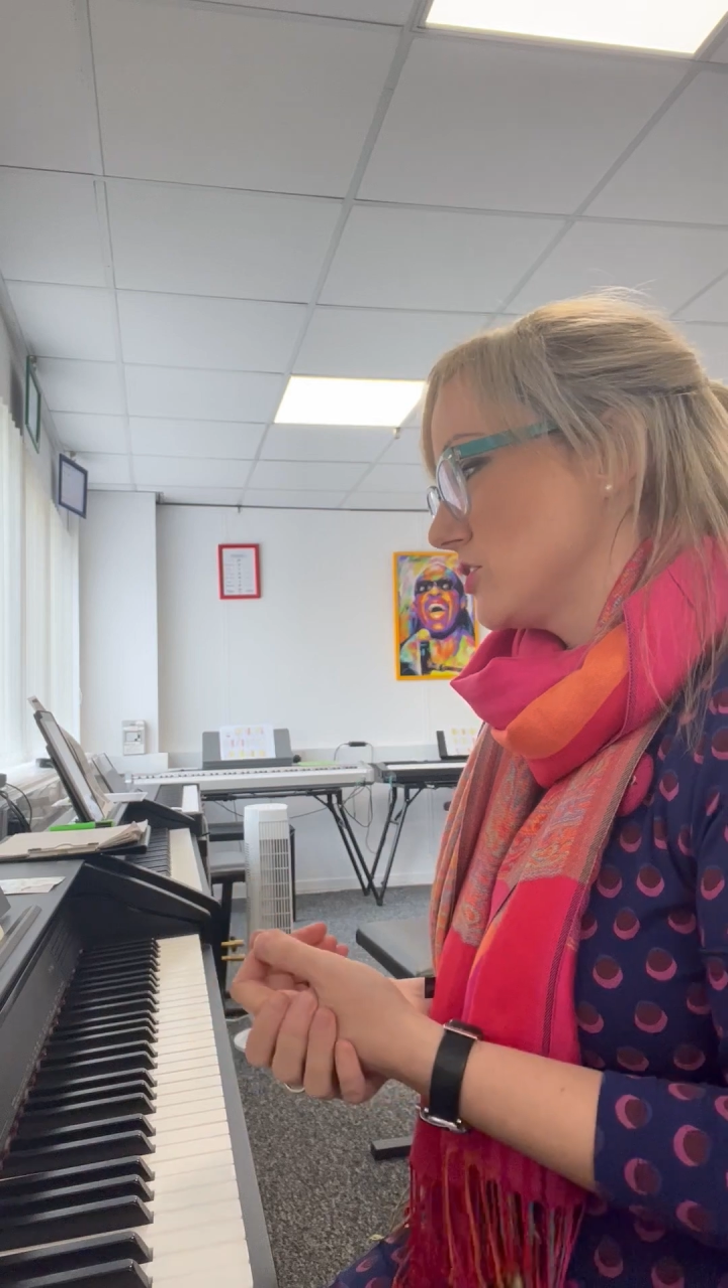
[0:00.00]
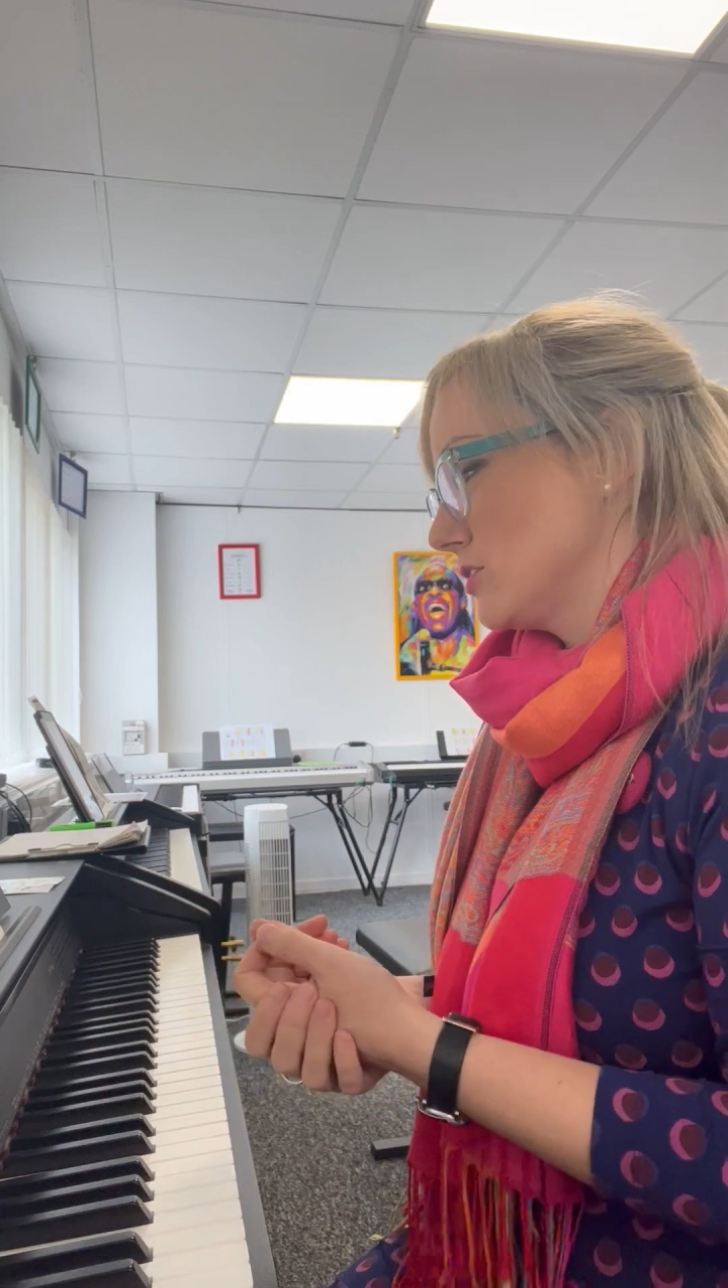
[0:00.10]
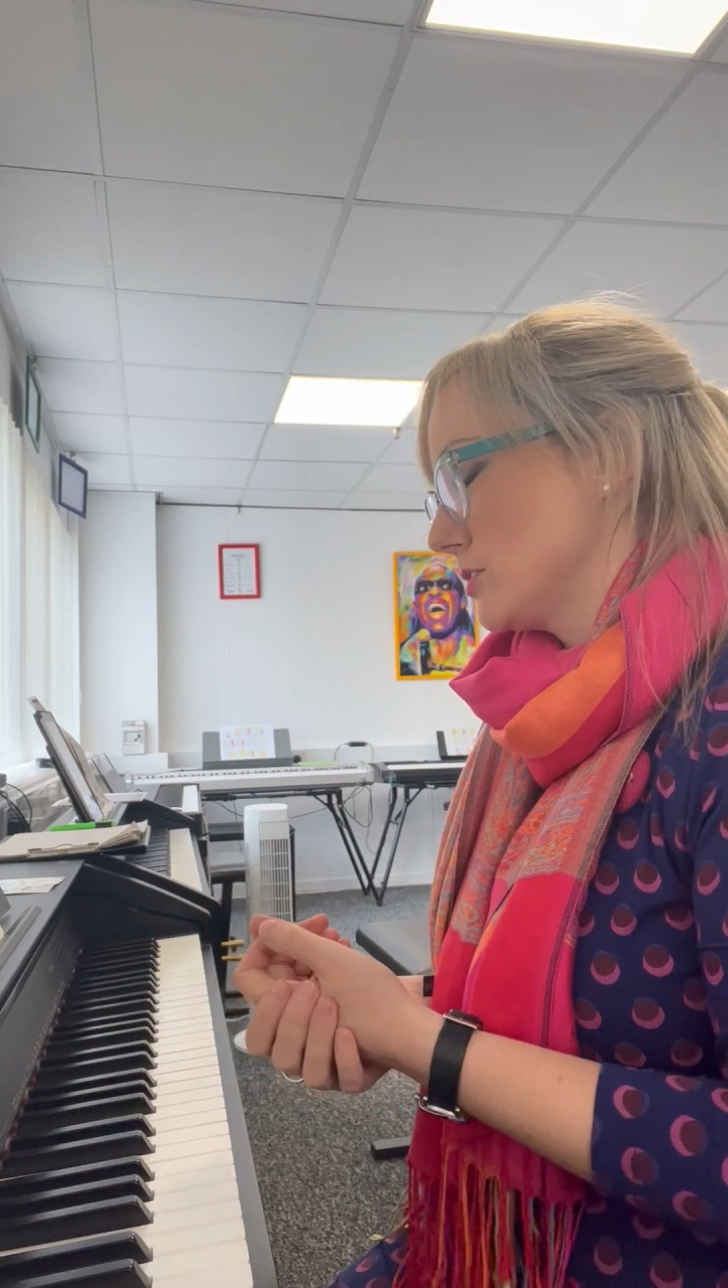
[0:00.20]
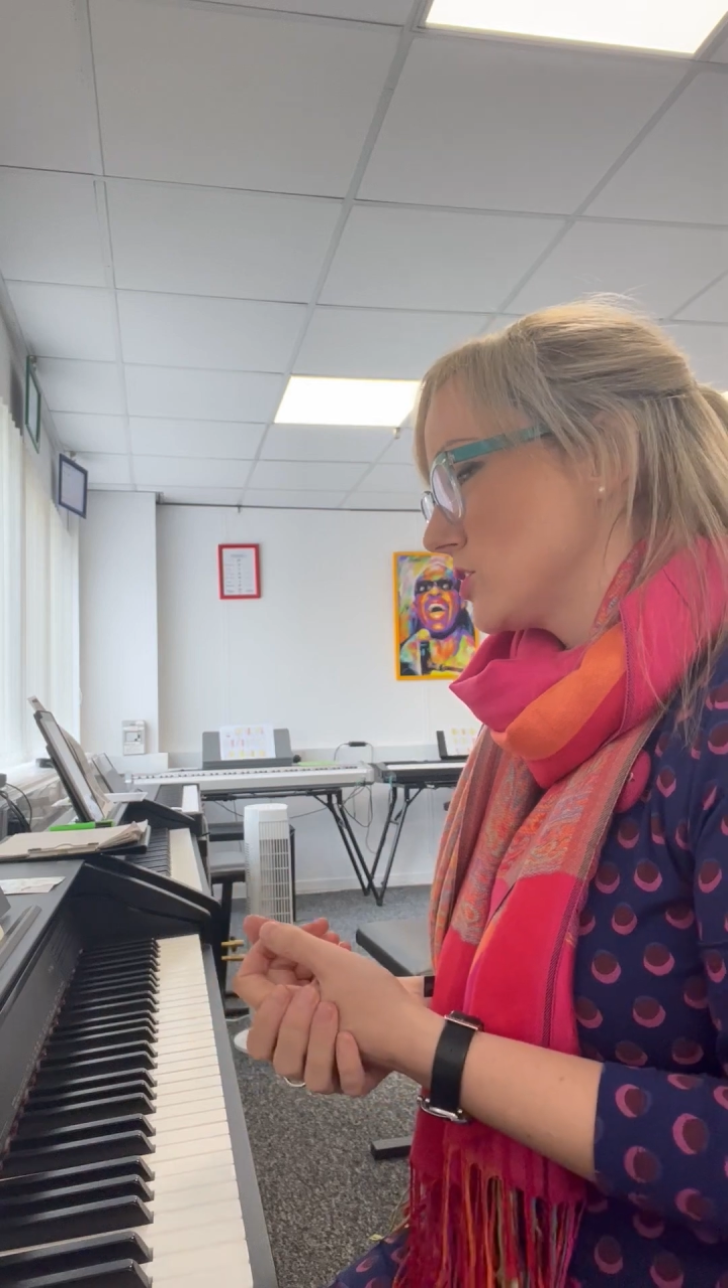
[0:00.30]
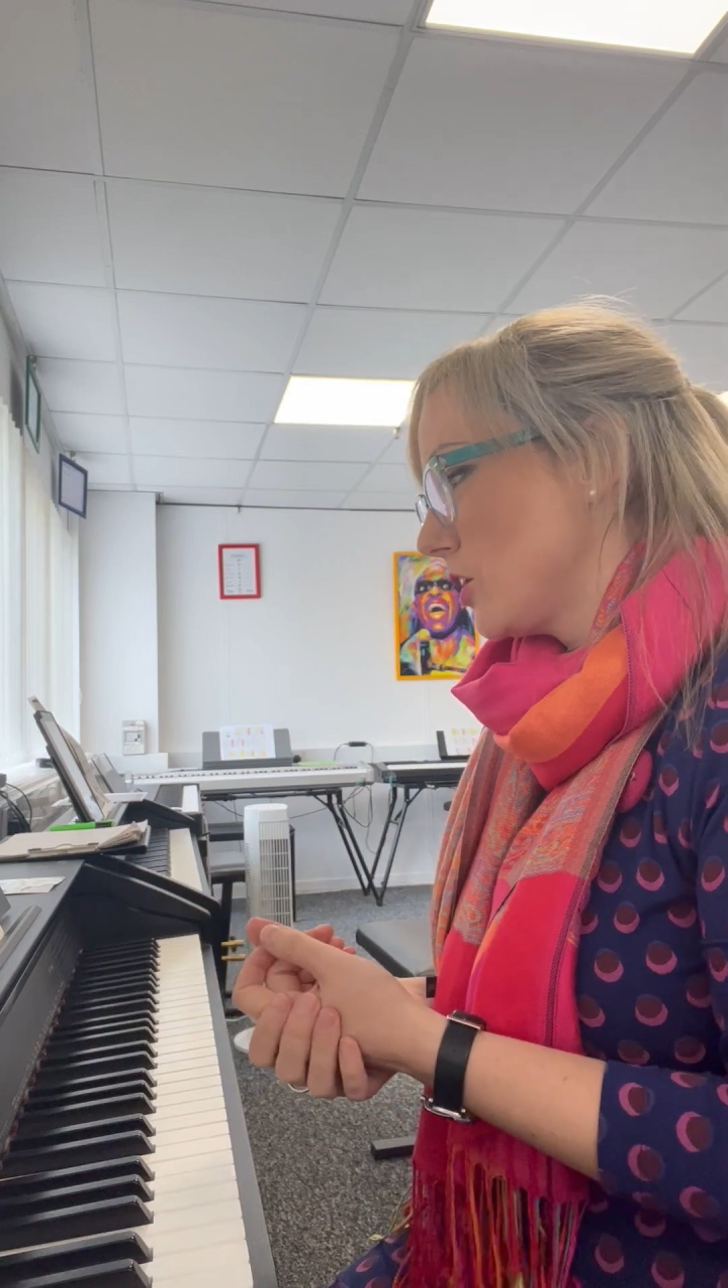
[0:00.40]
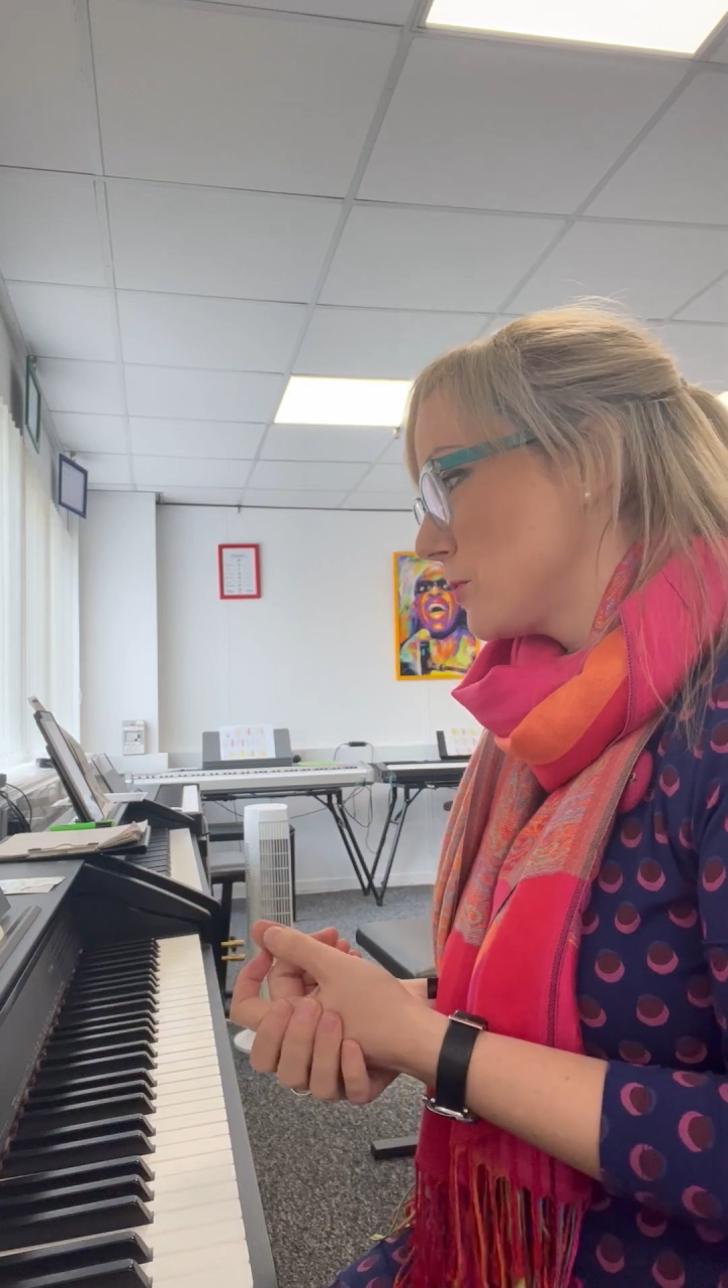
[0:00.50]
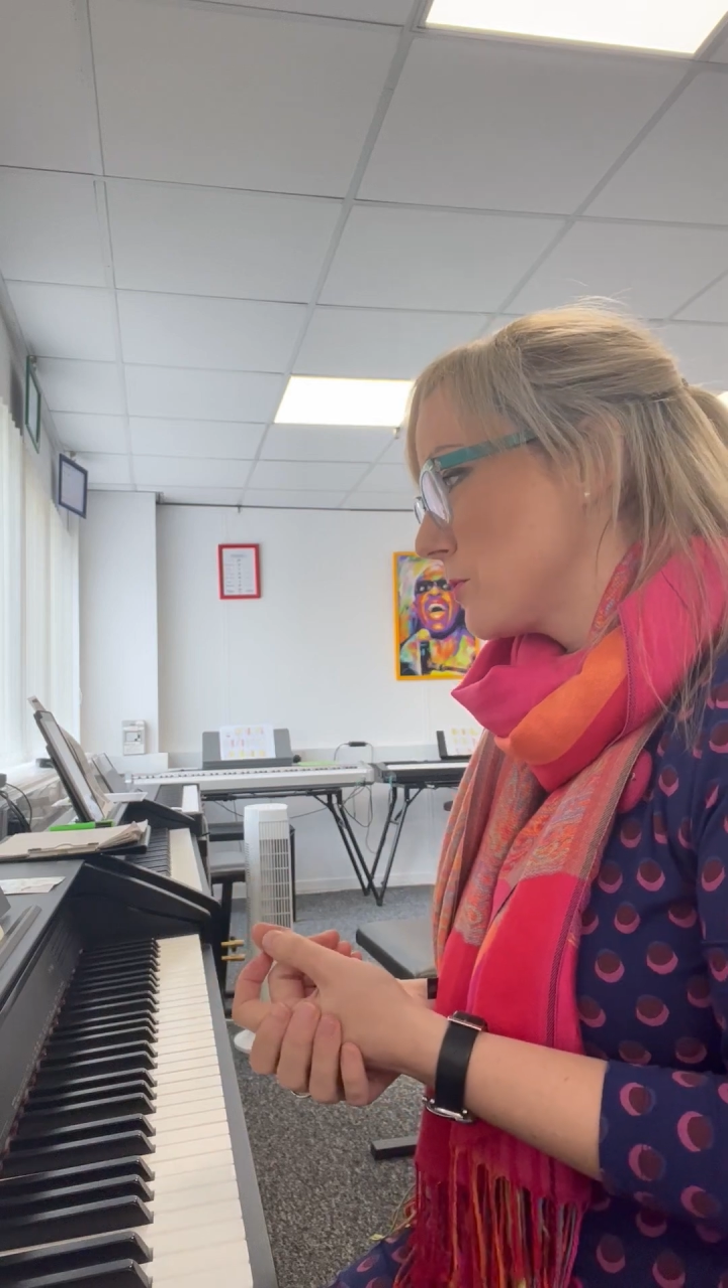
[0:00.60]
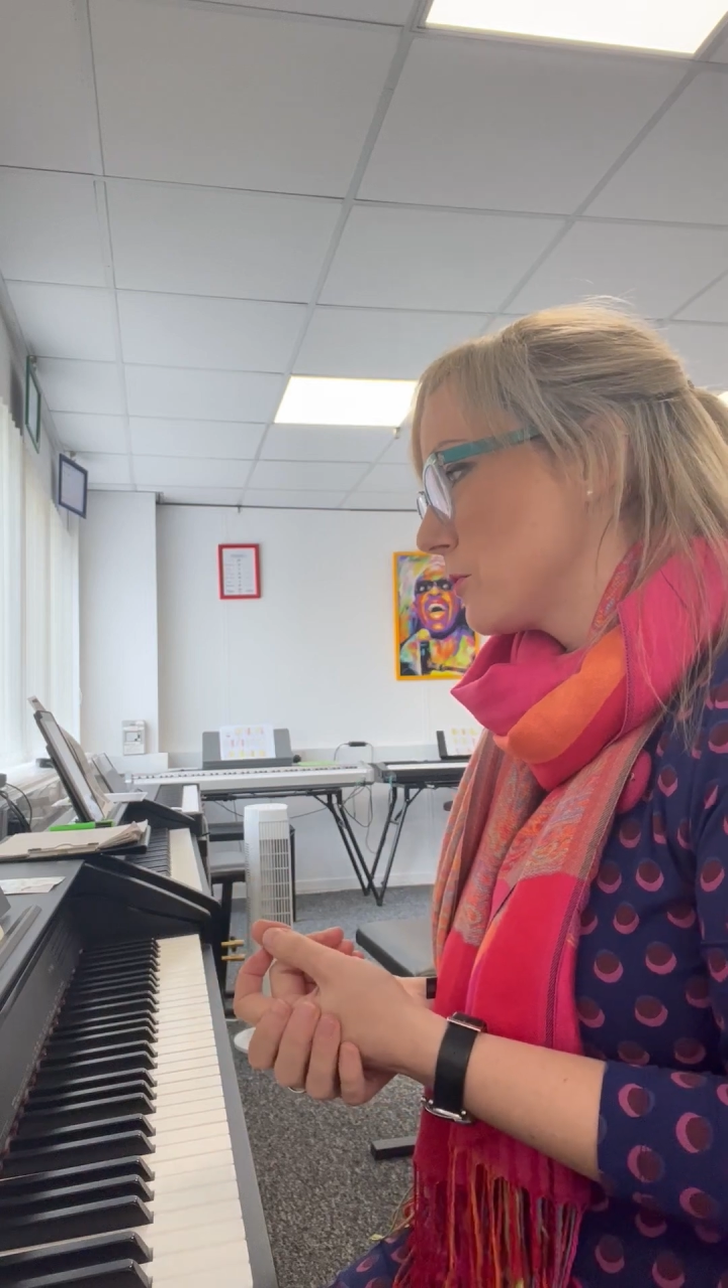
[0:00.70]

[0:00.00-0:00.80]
to the tone